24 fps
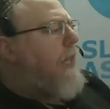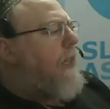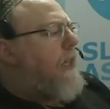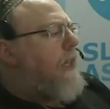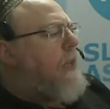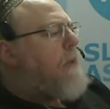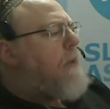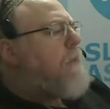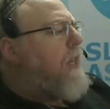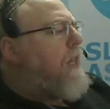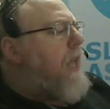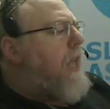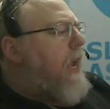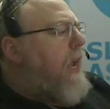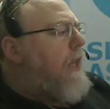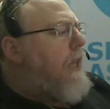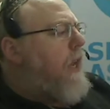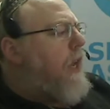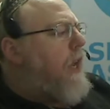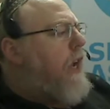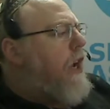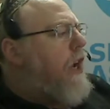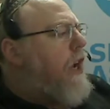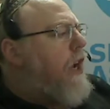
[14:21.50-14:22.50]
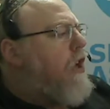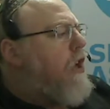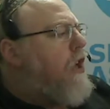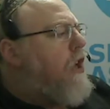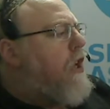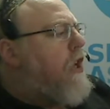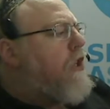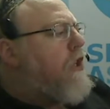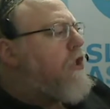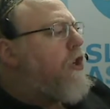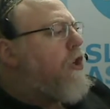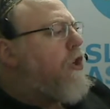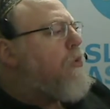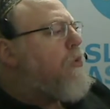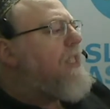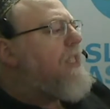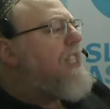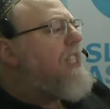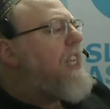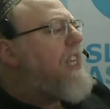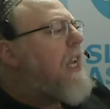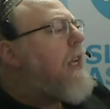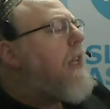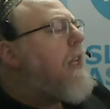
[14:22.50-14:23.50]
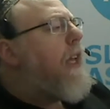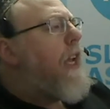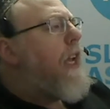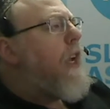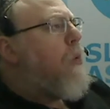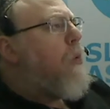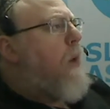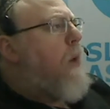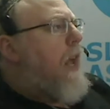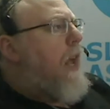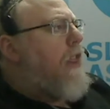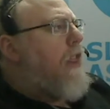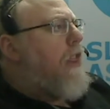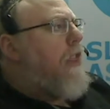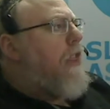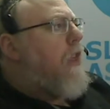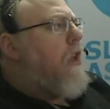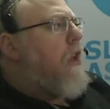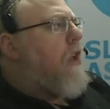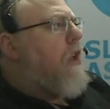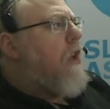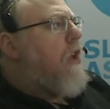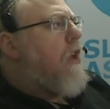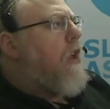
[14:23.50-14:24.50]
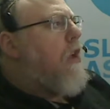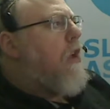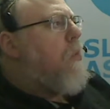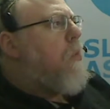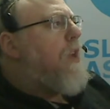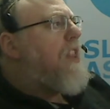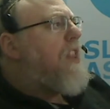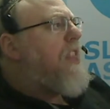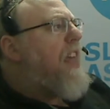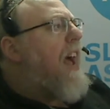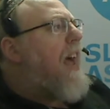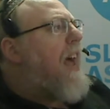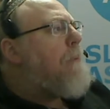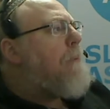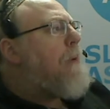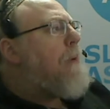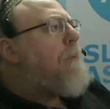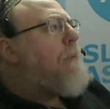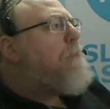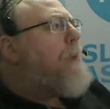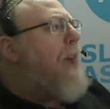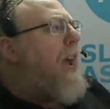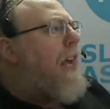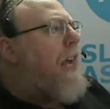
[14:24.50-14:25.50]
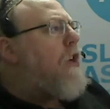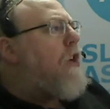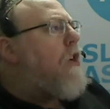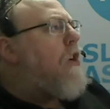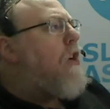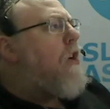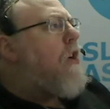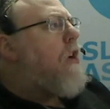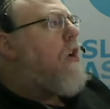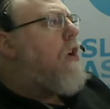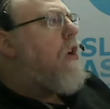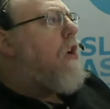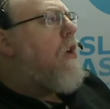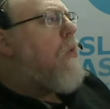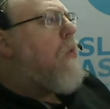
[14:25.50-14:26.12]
eliminating to dealing with, would that be better?